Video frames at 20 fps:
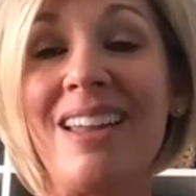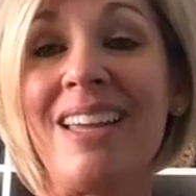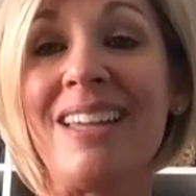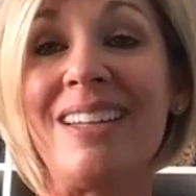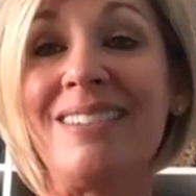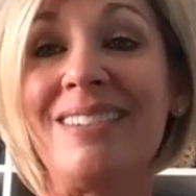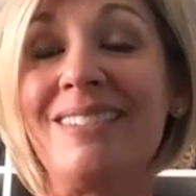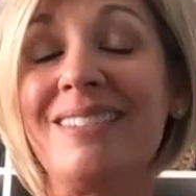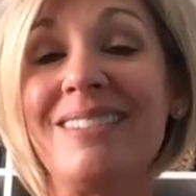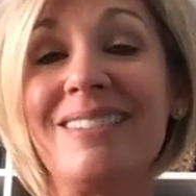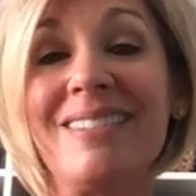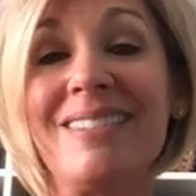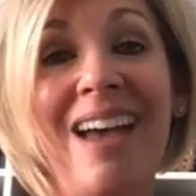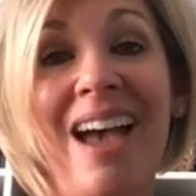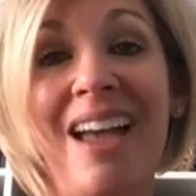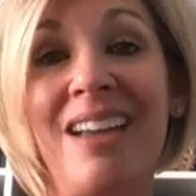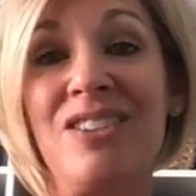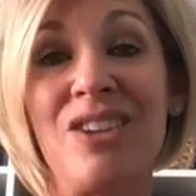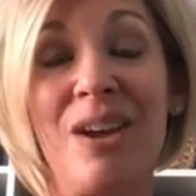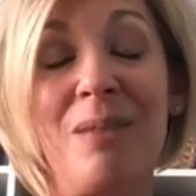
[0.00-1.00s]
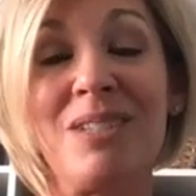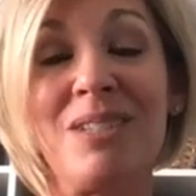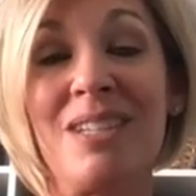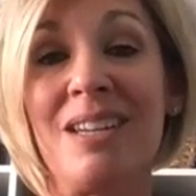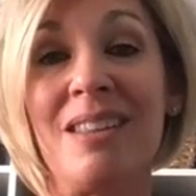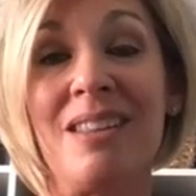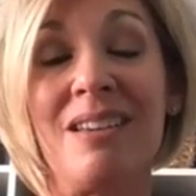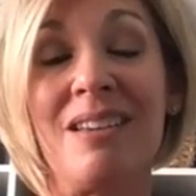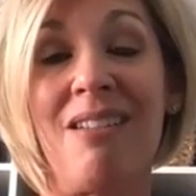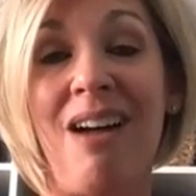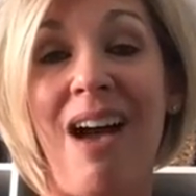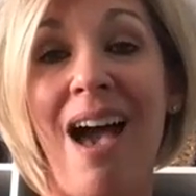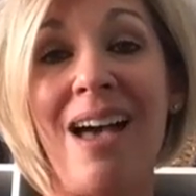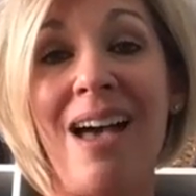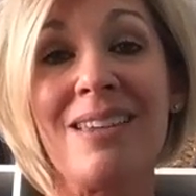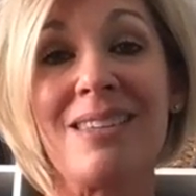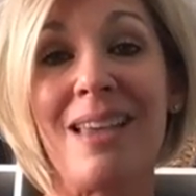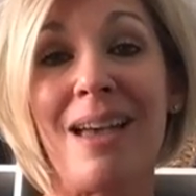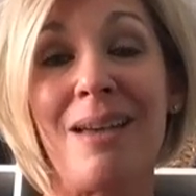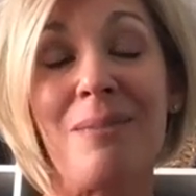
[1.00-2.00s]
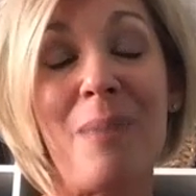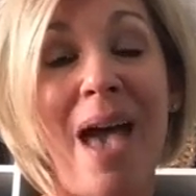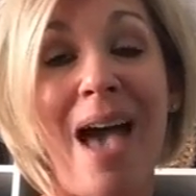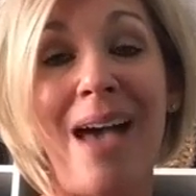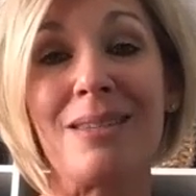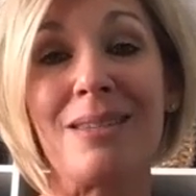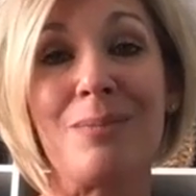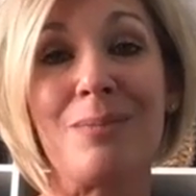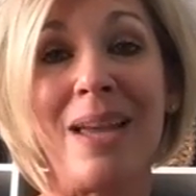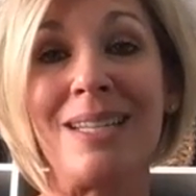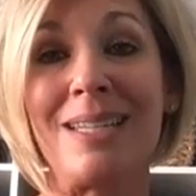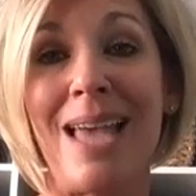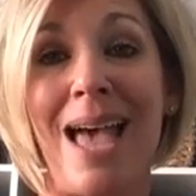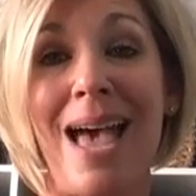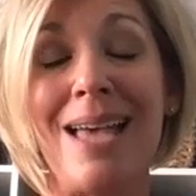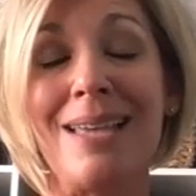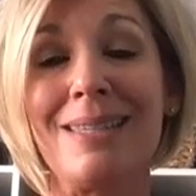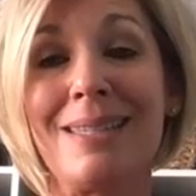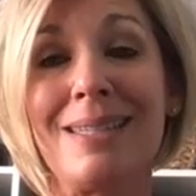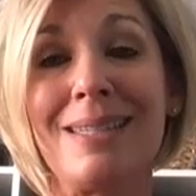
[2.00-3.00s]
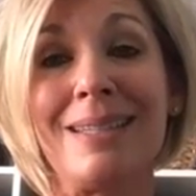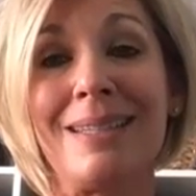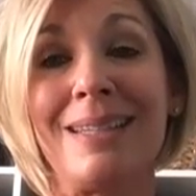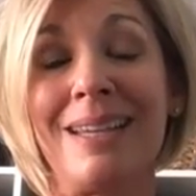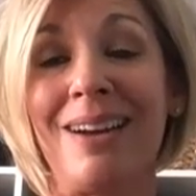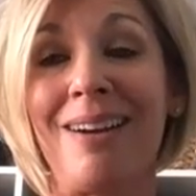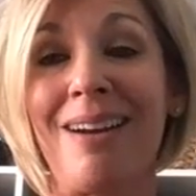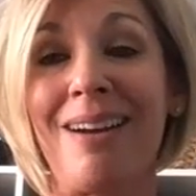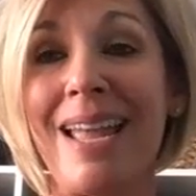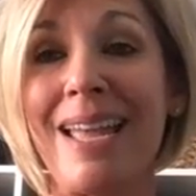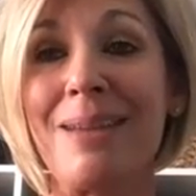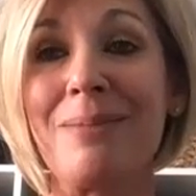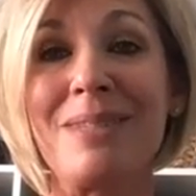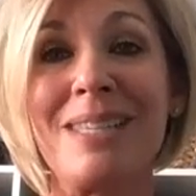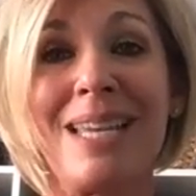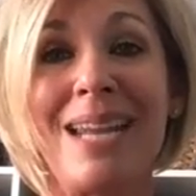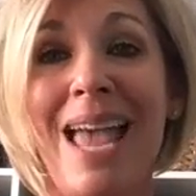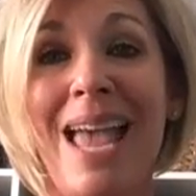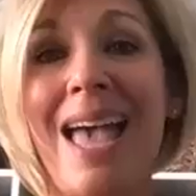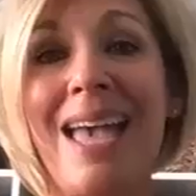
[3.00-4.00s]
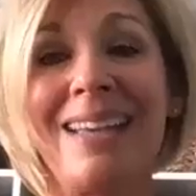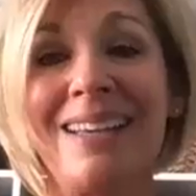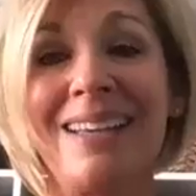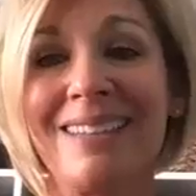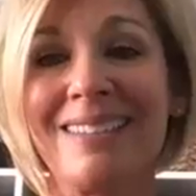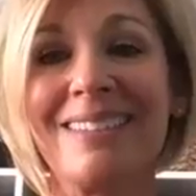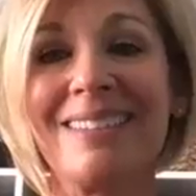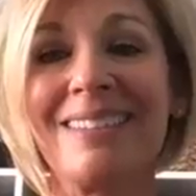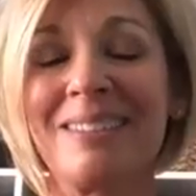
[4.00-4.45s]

And I jumped into the class, I passed my test, and here I am today.